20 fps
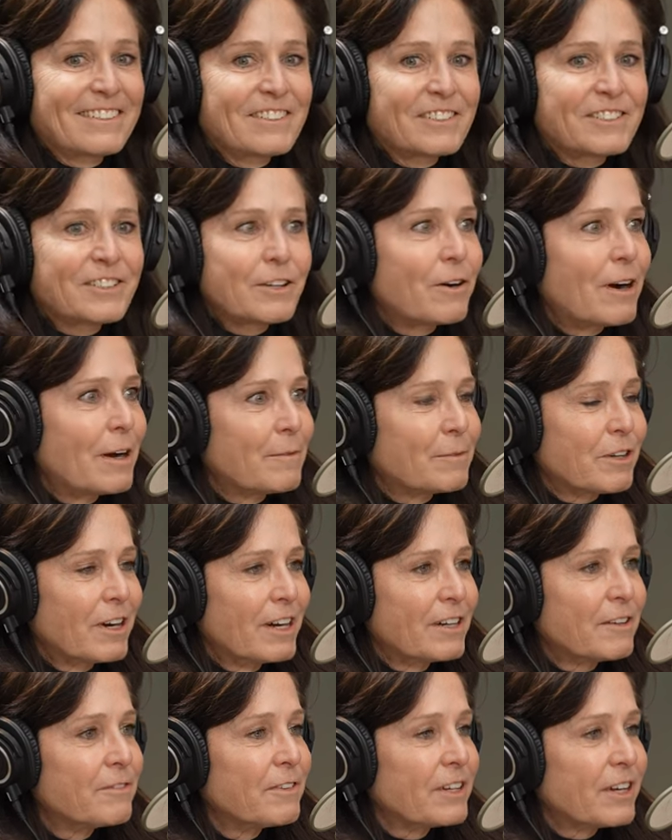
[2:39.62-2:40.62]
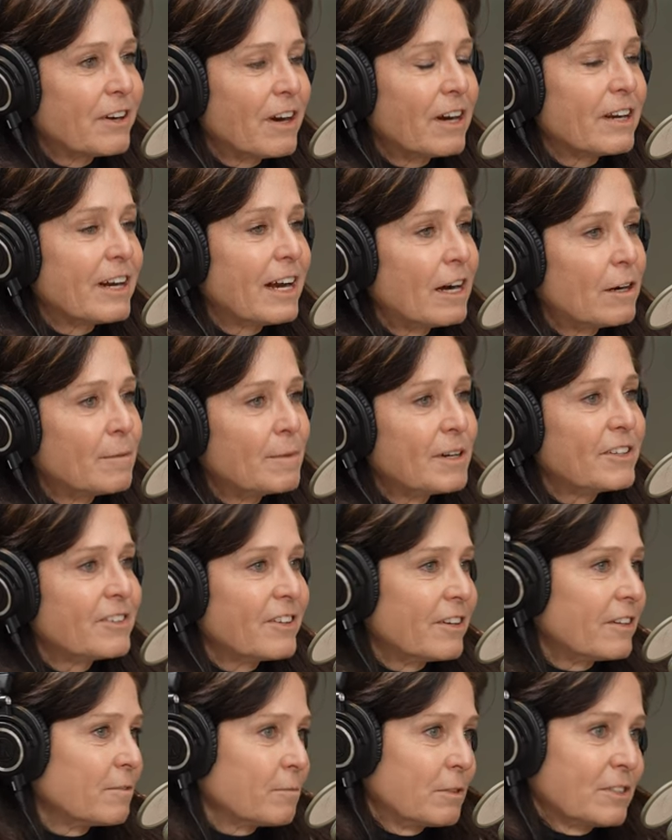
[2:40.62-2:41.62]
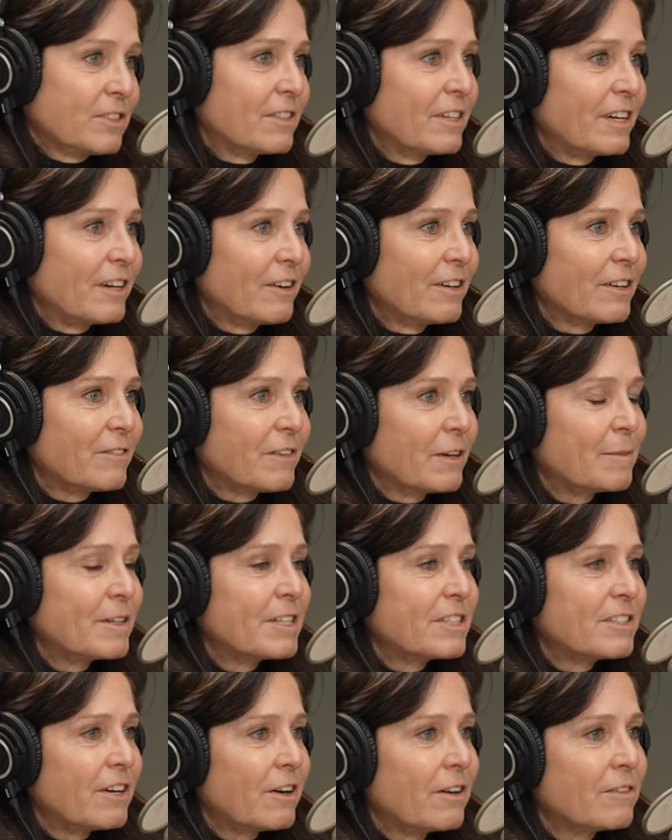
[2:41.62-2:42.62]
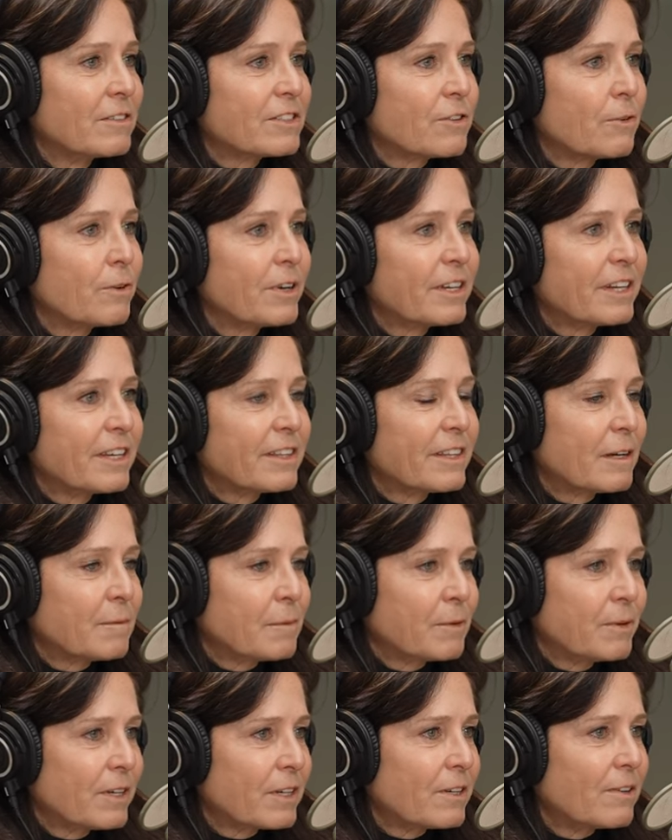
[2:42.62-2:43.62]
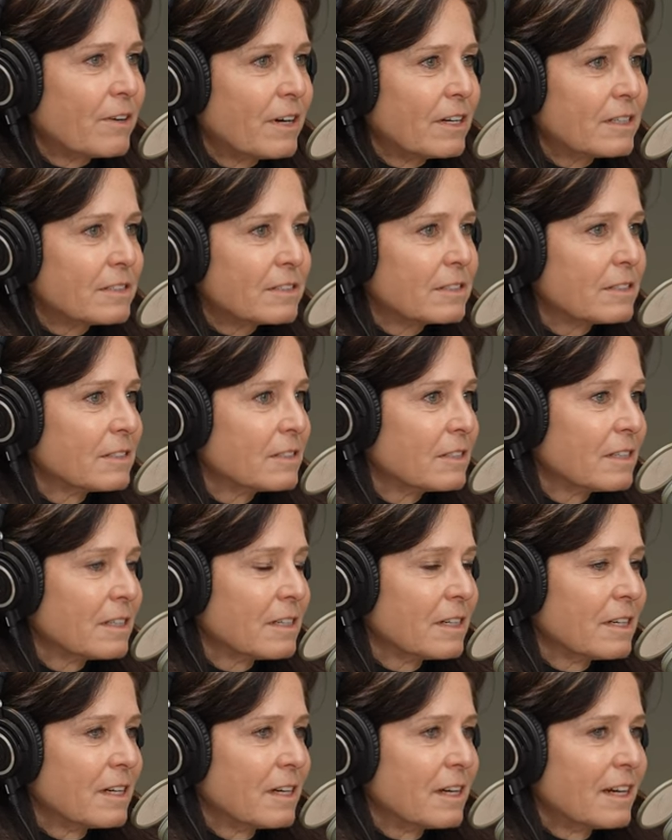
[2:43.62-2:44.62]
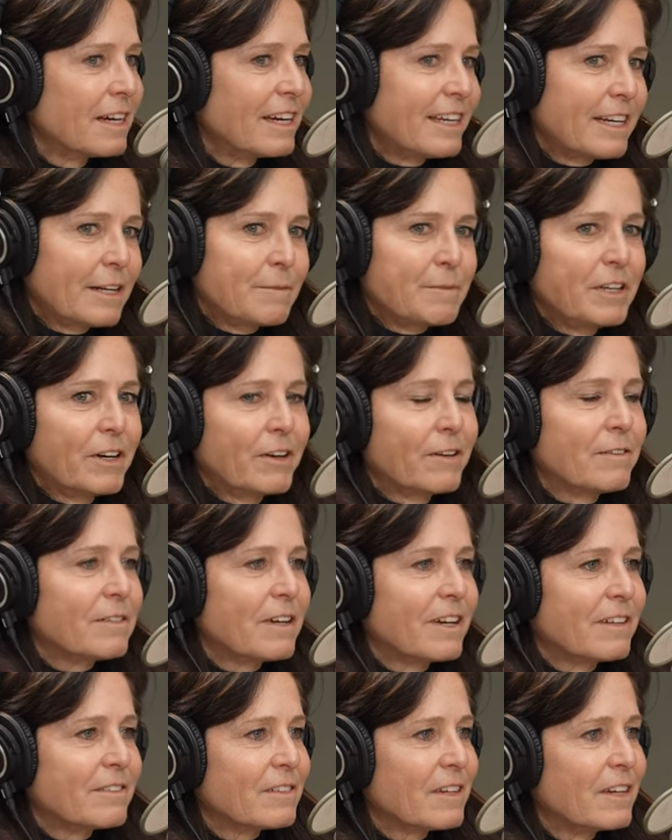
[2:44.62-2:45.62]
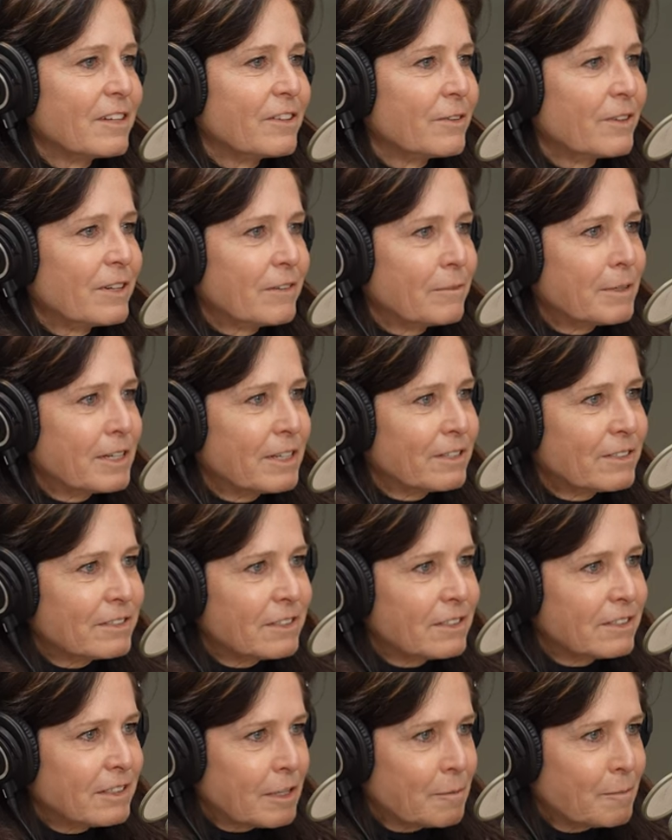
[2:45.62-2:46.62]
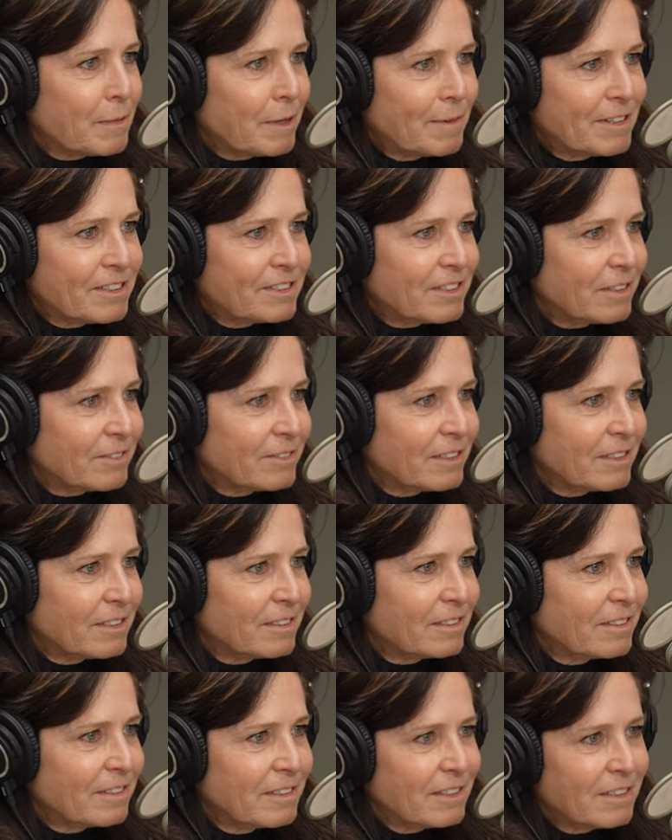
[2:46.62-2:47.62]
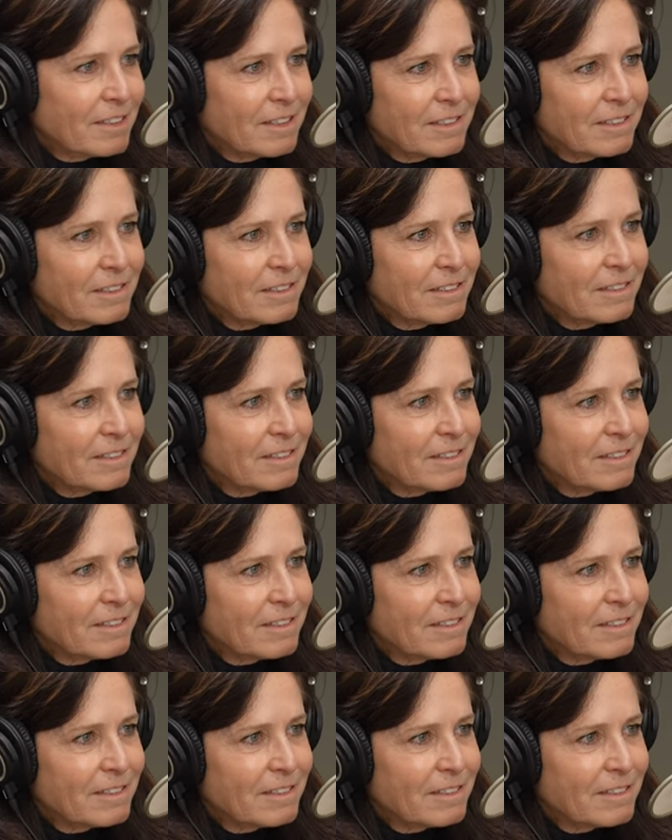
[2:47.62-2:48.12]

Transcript: so I'm trying to figure out how I'm going to tell, what's the narrative I'm going to tell that's going to get that point across. Yeah. And I'm, you know, I, I do what everybody else does. I compare myself to the